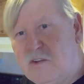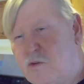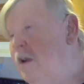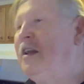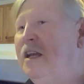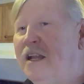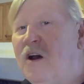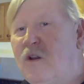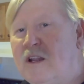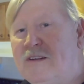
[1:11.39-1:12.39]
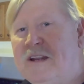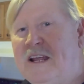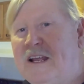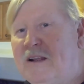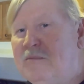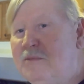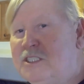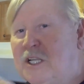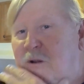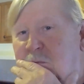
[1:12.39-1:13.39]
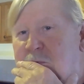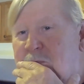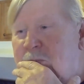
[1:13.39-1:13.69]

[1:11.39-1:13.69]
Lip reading: drinking all the time, so